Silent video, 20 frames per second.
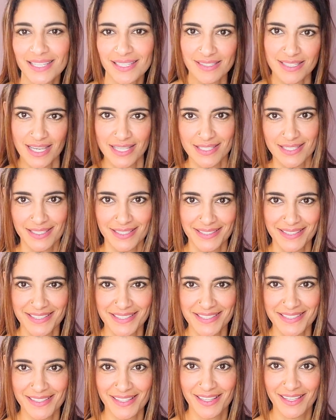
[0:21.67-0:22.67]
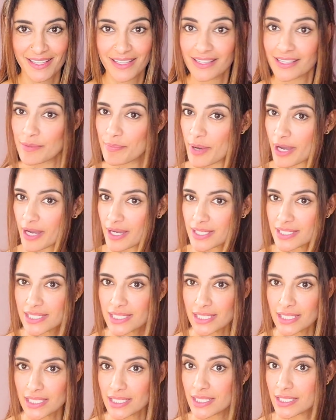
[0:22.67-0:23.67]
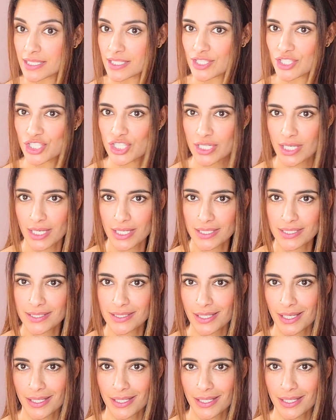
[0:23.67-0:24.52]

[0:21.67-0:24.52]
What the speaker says: contestants. The party is just